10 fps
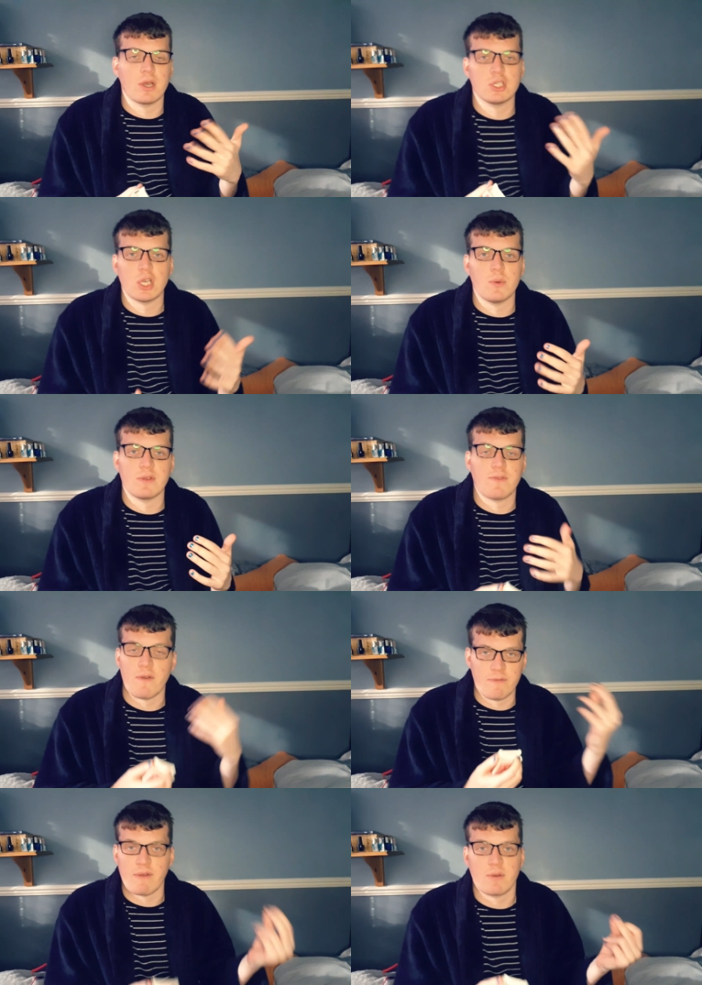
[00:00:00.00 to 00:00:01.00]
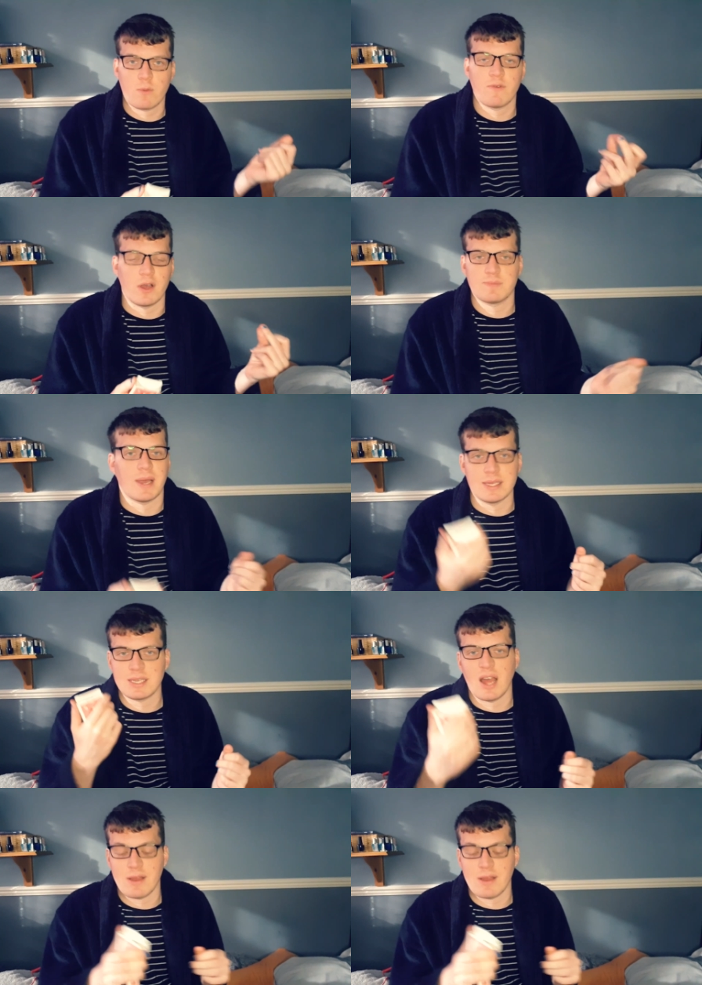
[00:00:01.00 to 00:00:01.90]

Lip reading: My show is very, very fast paced.